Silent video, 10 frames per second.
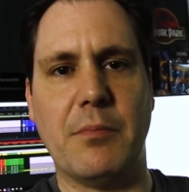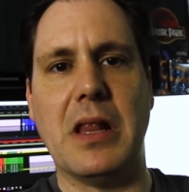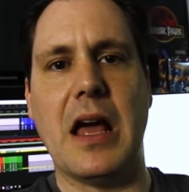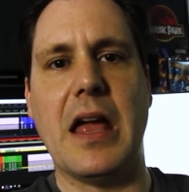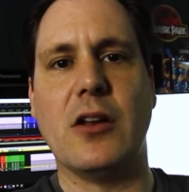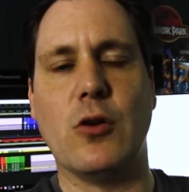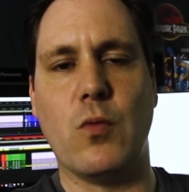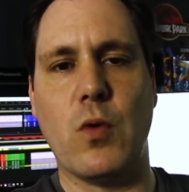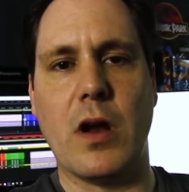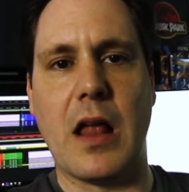apply it to
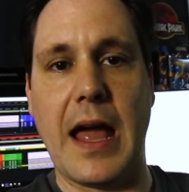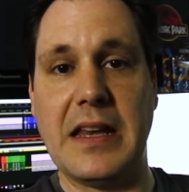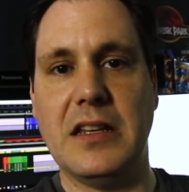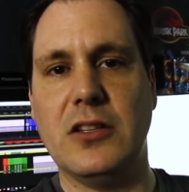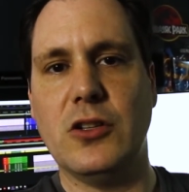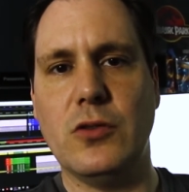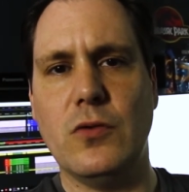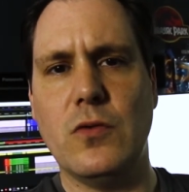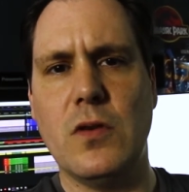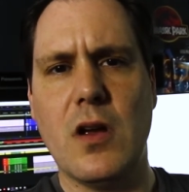what I need to
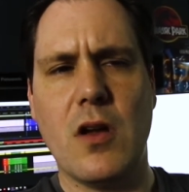do,